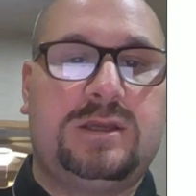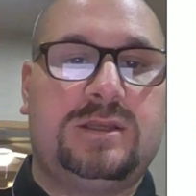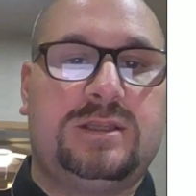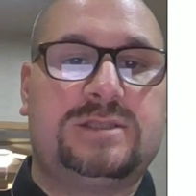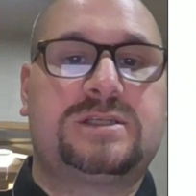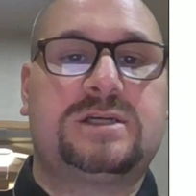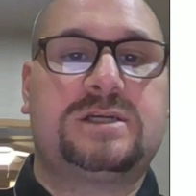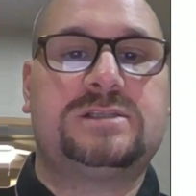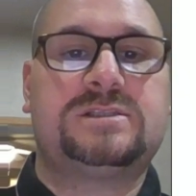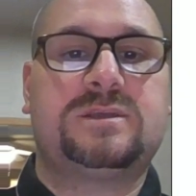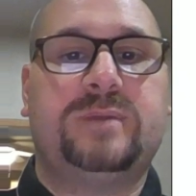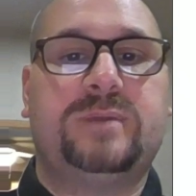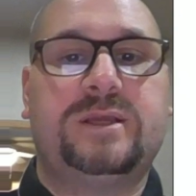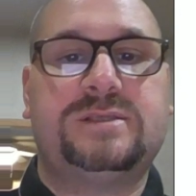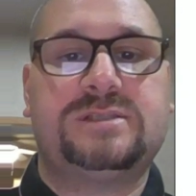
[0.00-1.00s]
discuss the
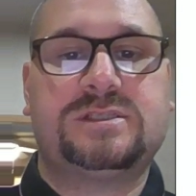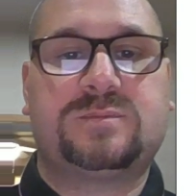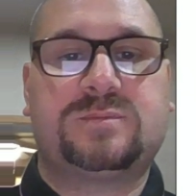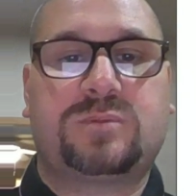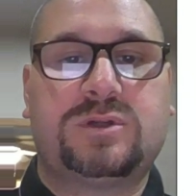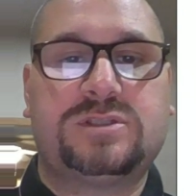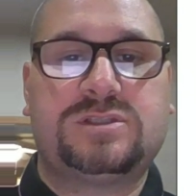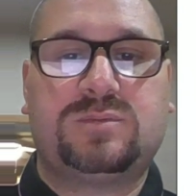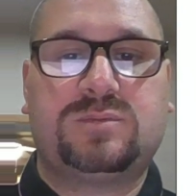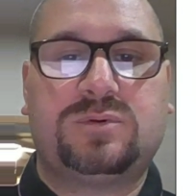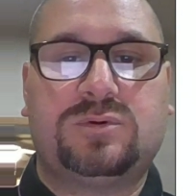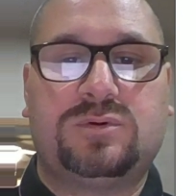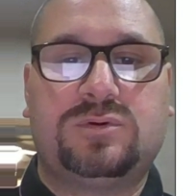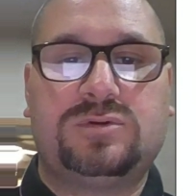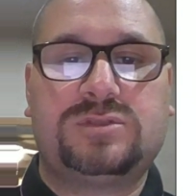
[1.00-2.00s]
basis
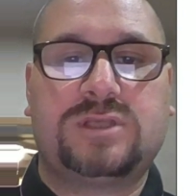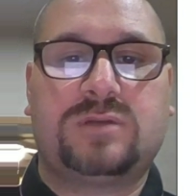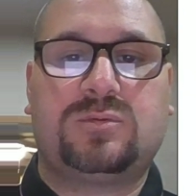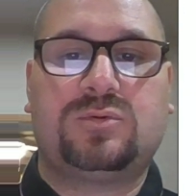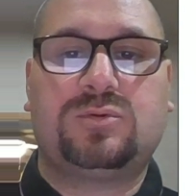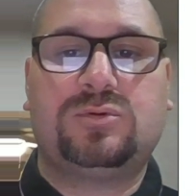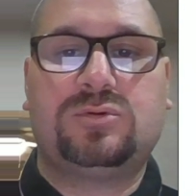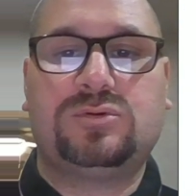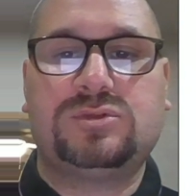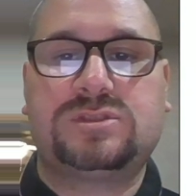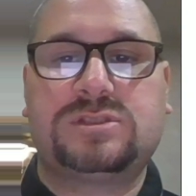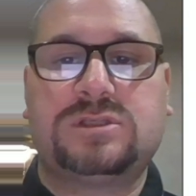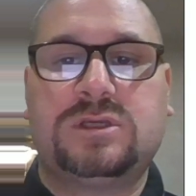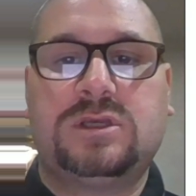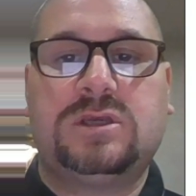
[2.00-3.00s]
principles and
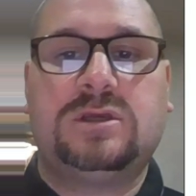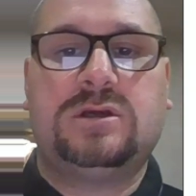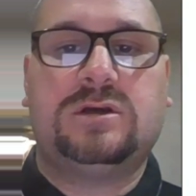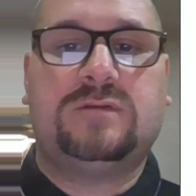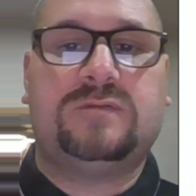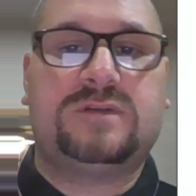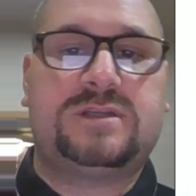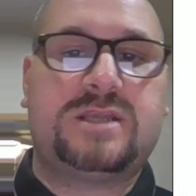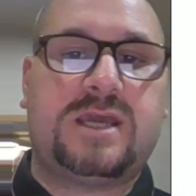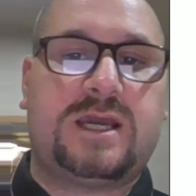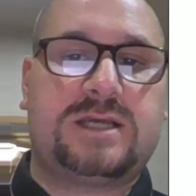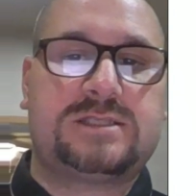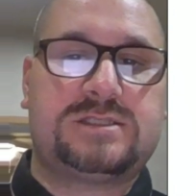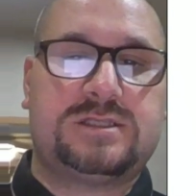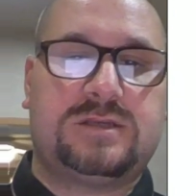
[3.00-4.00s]
rules of a
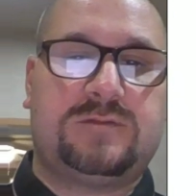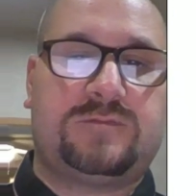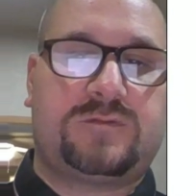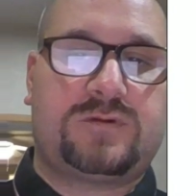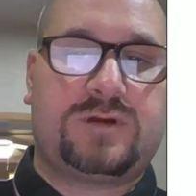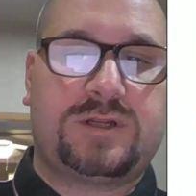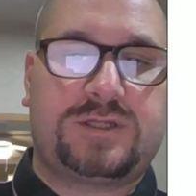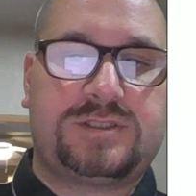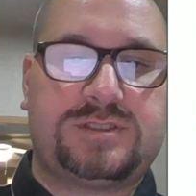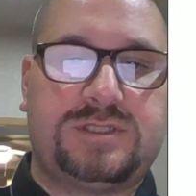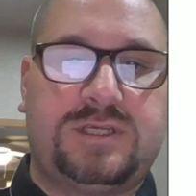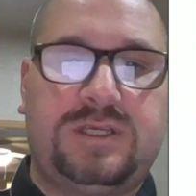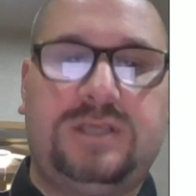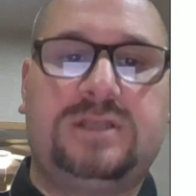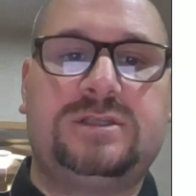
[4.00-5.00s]
tax deferred
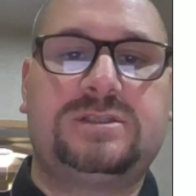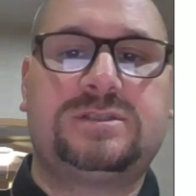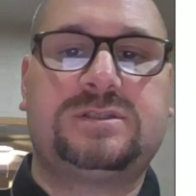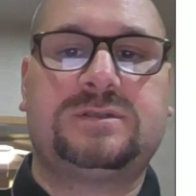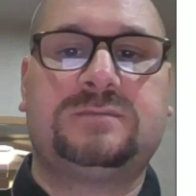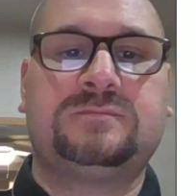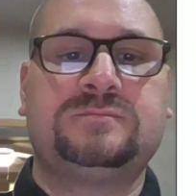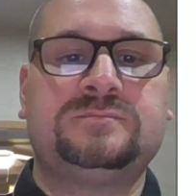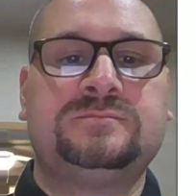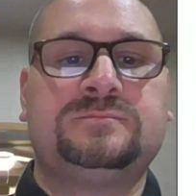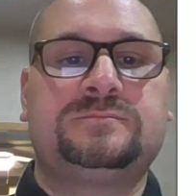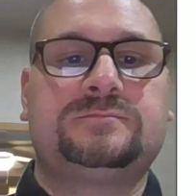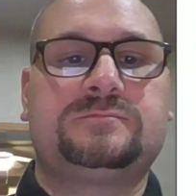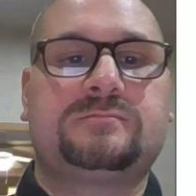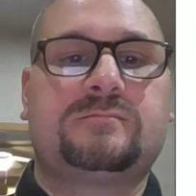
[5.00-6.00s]
exchange,
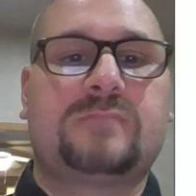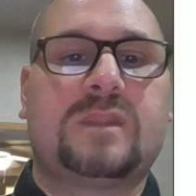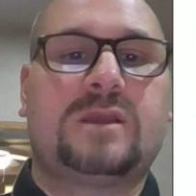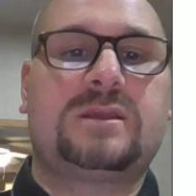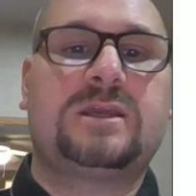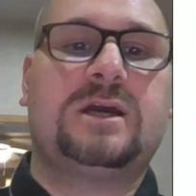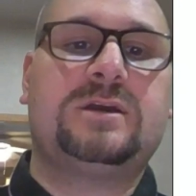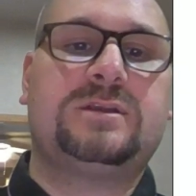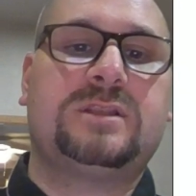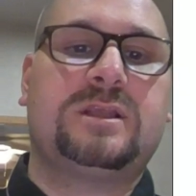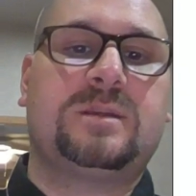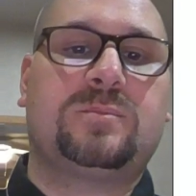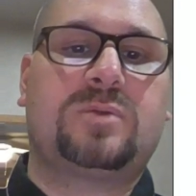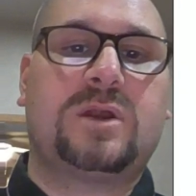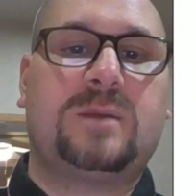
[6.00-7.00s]
calculate
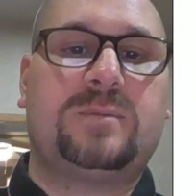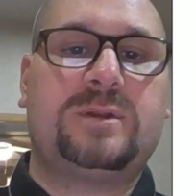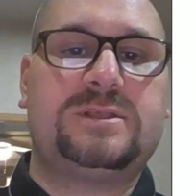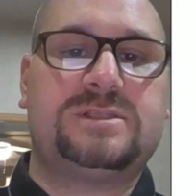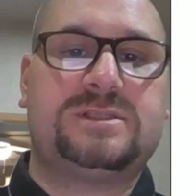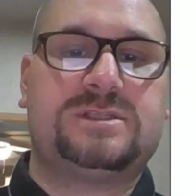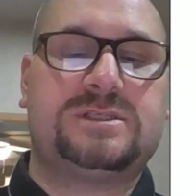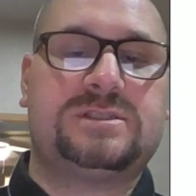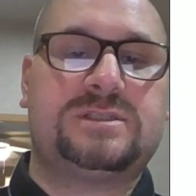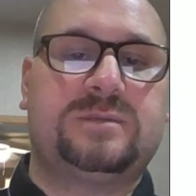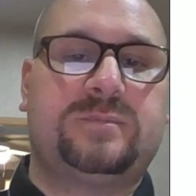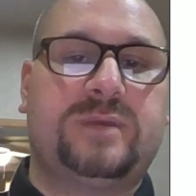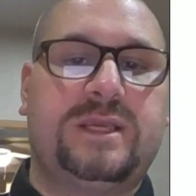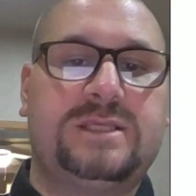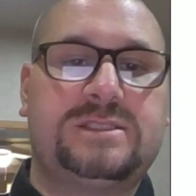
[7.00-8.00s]
a property's
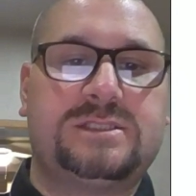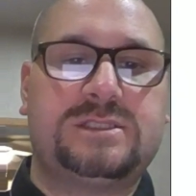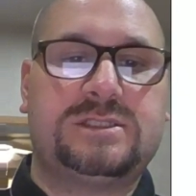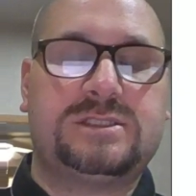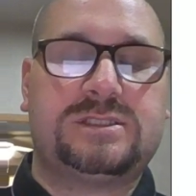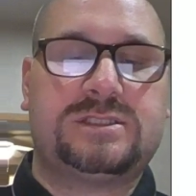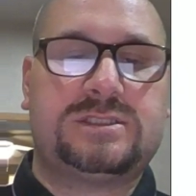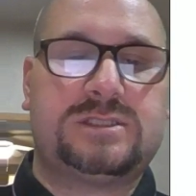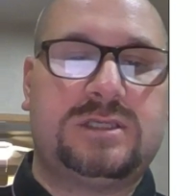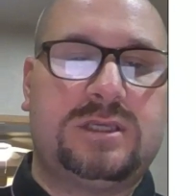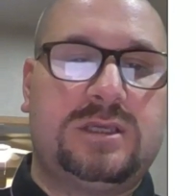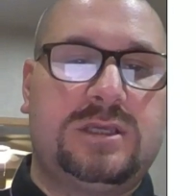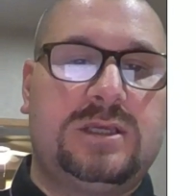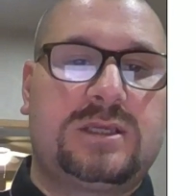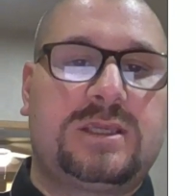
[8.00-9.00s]
adjusted basis,
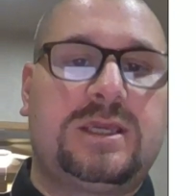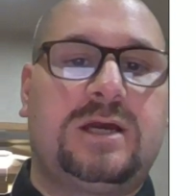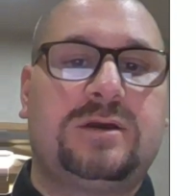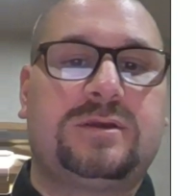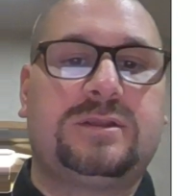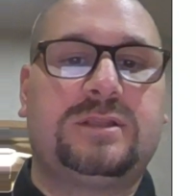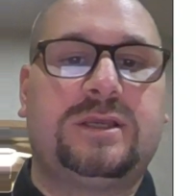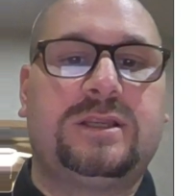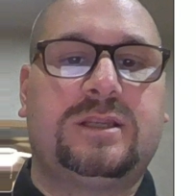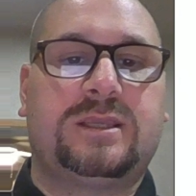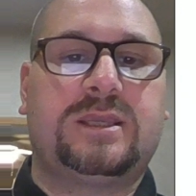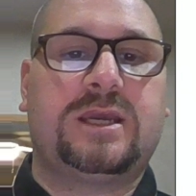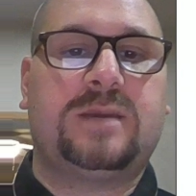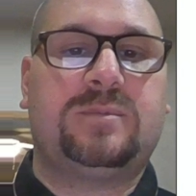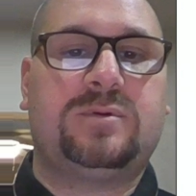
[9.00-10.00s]
calculate a
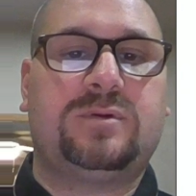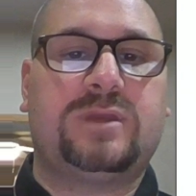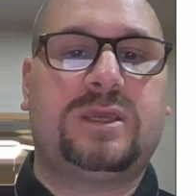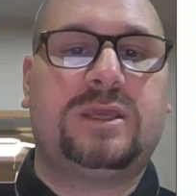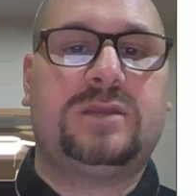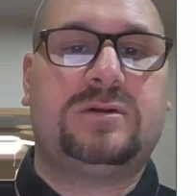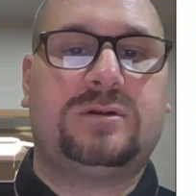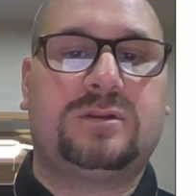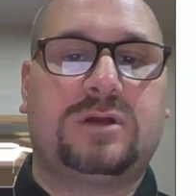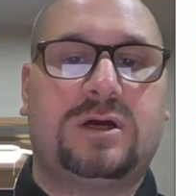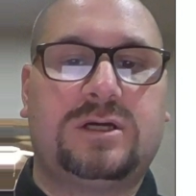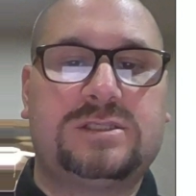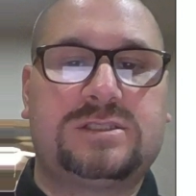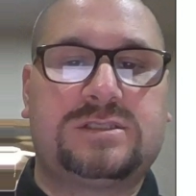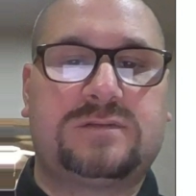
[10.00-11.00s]
capital gain or
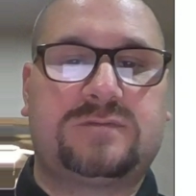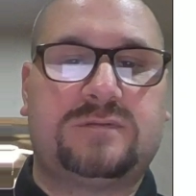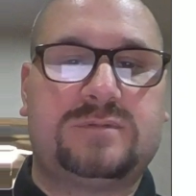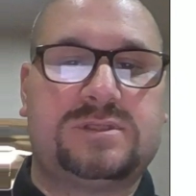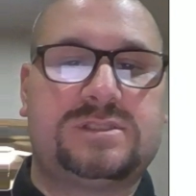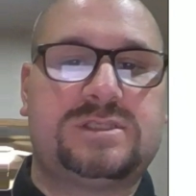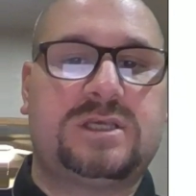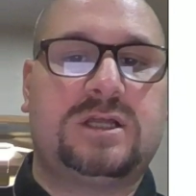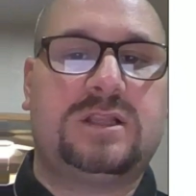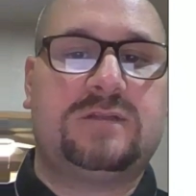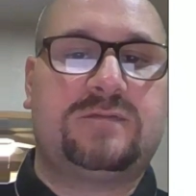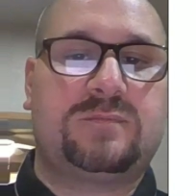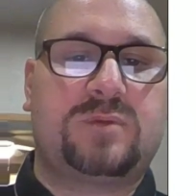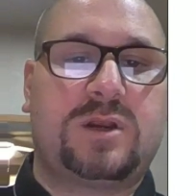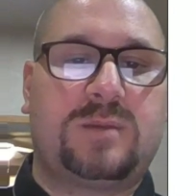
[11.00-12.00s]
loss from the sale
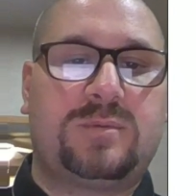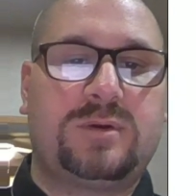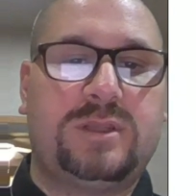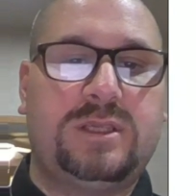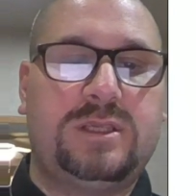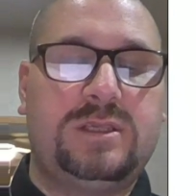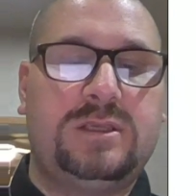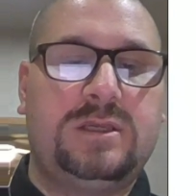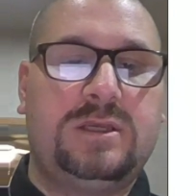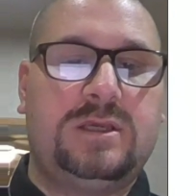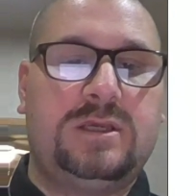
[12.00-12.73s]
of a property,